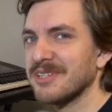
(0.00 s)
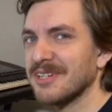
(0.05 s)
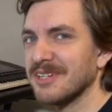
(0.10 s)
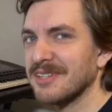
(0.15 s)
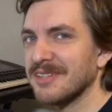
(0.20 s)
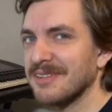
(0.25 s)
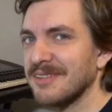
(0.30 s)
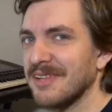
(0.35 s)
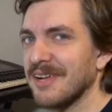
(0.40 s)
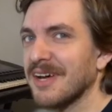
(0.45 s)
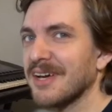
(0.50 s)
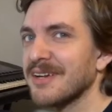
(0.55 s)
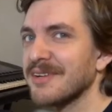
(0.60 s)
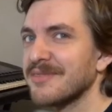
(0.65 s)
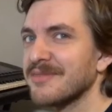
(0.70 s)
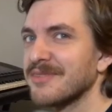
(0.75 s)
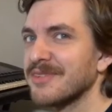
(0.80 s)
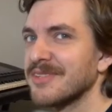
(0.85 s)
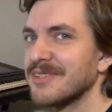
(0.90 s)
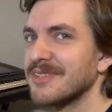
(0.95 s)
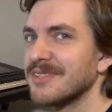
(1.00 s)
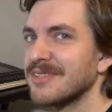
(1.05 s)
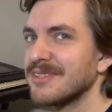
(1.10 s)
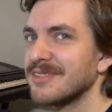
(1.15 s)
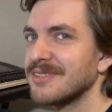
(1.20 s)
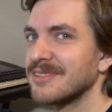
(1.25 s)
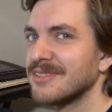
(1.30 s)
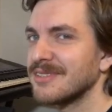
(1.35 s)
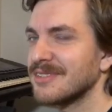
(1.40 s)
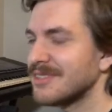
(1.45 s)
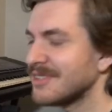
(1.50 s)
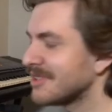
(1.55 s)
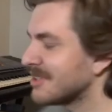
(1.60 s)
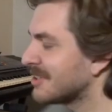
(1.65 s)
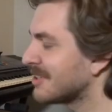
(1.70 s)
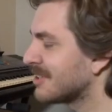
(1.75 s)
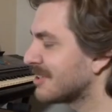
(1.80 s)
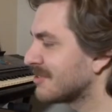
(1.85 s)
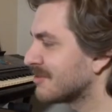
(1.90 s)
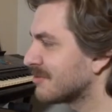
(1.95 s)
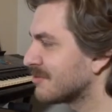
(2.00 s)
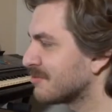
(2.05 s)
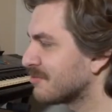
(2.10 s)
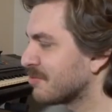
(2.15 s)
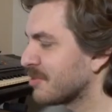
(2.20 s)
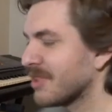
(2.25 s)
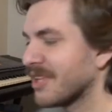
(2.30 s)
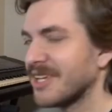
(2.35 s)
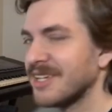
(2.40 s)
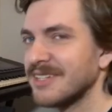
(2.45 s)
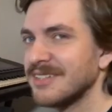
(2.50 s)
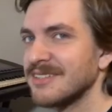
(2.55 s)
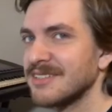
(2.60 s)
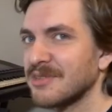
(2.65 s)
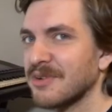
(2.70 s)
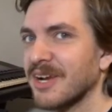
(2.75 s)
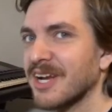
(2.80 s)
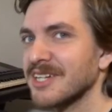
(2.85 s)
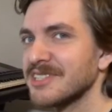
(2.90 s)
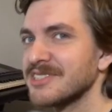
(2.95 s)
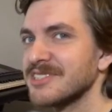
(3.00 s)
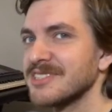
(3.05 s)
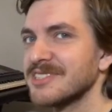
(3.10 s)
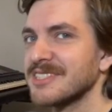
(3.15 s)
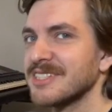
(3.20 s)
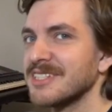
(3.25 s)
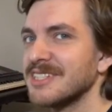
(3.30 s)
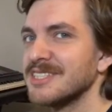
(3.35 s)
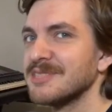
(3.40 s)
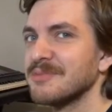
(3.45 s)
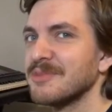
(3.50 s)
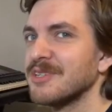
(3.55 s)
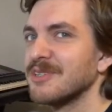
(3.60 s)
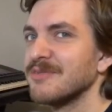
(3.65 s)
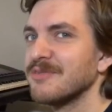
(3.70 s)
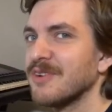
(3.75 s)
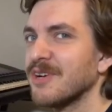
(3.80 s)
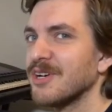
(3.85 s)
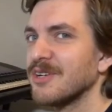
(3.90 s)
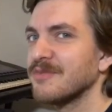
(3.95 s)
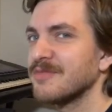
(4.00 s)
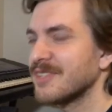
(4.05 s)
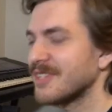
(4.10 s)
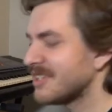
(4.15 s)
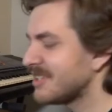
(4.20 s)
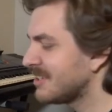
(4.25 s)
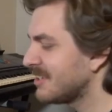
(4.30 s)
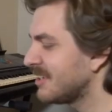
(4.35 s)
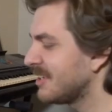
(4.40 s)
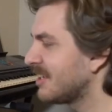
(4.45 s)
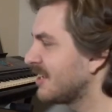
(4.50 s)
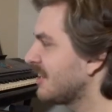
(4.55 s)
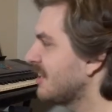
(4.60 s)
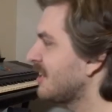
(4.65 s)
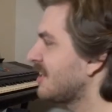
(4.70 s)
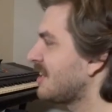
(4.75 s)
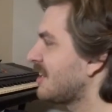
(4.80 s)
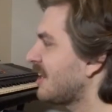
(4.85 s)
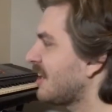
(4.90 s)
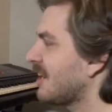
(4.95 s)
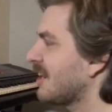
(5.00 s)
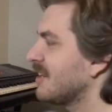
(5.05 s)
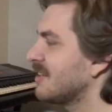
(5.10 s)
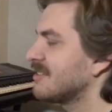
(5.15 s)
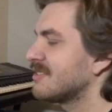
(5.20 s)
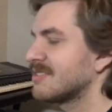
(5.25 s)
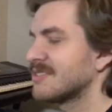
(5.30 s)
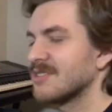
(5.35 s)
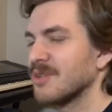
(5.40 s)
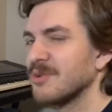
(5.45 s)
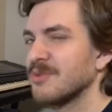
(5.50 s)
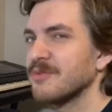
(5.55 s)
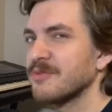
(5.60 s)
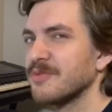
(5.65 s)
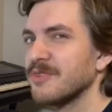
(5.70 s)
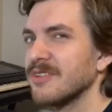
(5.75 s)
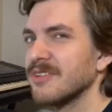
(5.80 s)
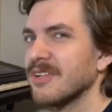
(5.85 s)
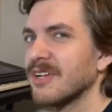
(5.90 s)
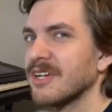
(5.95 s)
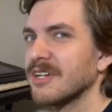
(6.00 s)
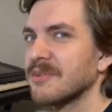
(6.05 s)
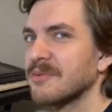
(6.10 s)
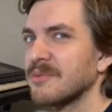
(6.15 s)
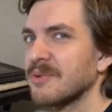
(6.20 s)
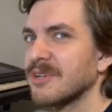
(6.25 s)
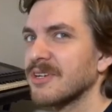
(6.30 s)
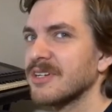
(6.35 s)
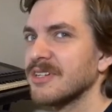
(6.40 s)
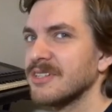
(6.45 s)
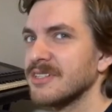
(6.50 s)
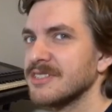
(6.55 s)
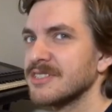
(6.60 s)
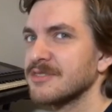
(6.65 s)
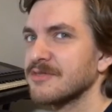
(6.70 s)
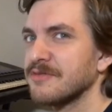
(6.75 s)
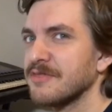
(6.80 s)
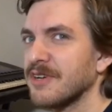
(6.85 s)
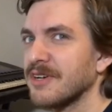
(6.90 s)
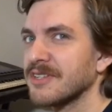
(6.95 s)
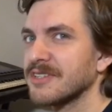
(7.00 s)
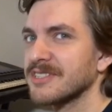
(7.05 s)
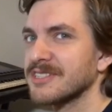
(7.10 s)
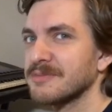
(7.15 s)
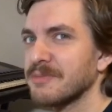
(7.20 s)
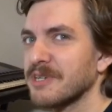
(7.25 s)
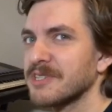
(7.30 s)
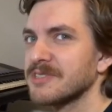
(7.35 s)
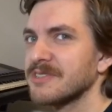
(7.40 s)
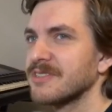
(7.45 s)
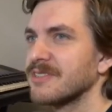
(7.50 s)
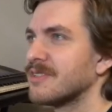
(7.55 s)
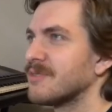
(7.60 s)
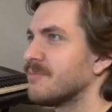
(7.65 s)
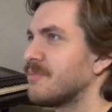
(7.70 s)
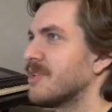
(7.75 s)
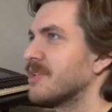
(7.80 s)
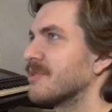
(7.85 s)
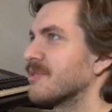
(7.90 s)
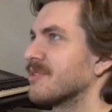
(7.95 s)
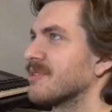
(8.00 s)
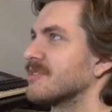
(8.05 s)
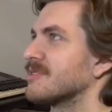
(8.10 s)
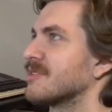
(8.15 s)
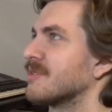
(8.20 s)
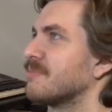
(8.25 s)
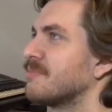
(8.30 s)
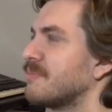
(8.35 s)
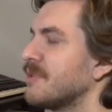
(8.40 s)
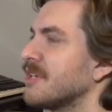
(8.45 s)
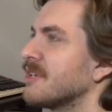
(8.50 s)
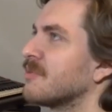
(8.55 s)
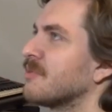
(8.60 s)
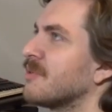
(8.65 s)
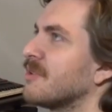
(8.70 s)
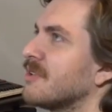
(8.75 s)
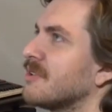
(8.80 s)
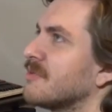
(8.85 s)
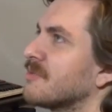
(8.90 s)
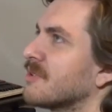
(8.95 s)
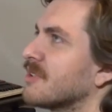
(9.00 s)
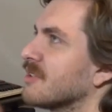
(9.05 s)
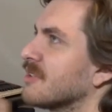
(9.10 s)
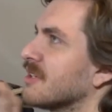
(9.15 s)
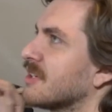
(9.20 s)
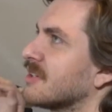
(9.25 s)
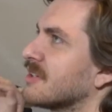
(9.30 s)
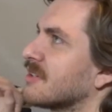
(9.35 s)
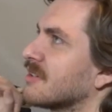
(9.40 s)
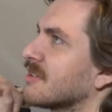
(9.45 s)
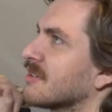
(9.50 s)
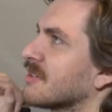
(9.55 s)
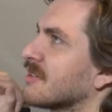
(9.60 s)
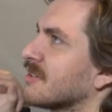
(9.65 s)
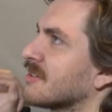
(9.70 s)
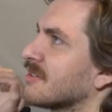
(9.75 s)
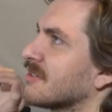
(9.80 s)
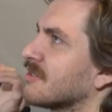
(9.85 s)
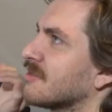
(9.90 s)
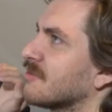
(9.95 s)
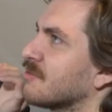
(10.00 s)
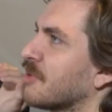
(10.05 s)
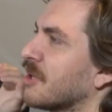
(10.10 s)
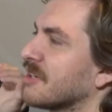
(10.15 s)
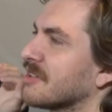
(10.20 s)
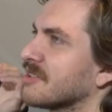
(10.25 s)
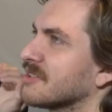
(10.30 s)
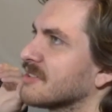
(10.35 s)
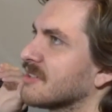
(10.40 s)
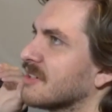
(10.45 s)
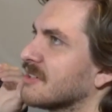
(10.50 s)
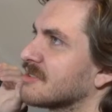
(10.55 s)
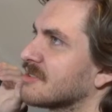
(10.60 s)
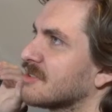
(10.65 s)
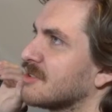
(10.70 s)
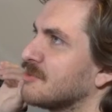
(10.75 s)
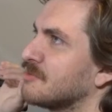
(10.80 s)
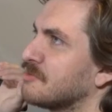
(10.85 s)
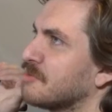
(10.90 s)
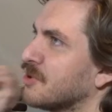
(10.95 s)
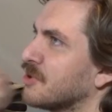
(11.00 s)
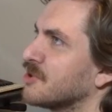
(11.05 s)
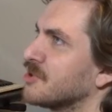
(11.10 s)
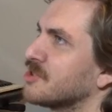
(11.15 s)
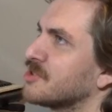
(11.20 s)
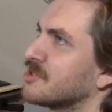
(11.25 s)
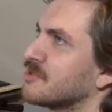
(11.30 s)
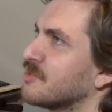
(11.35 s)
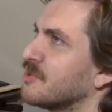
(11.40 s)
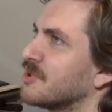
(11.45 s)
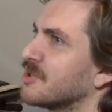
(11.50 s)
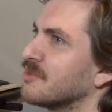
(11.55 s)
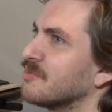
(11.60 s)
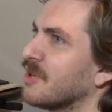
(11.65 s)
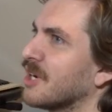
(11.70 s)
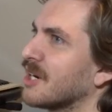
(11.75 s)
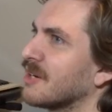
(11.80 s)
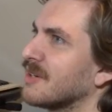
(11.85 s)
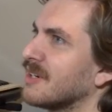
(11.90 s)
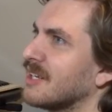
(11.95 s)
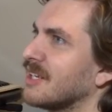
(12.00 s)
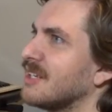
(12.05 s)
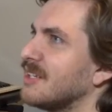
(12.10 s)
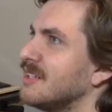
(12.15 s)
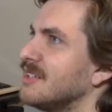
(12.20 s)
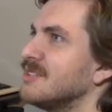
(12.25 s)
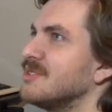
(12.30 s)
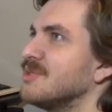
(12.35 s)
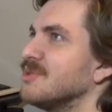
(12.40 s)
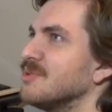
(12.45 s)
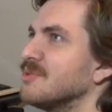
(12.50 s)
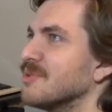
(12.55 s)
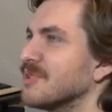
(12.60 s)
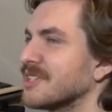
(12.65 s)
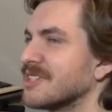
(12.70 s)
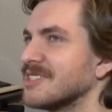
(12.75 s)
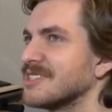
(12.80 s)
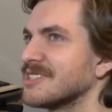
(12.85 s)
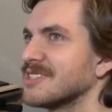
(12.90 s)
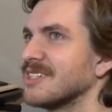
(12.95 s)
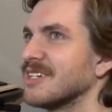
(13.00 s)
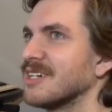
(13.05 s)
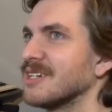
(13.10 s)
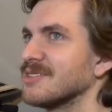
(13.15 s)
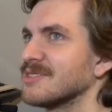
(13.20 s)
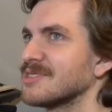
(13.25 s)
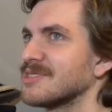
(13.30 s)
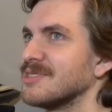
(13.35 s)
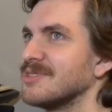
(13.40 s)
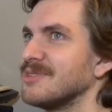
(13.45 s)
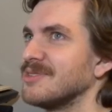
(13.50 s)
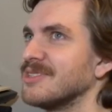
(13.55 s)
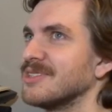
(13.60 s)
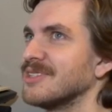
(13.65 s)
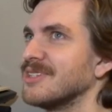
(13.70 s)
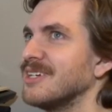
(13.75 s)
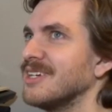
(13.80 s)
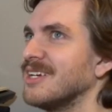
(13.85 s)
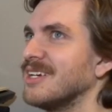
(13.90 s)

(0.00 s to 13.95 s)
a lot of the plate crashes that he's been involved in, I don't feel like were his fault, especially there's a big one where Brad Keselowski pushed William Byron into Ricky Stenhouse Jr.,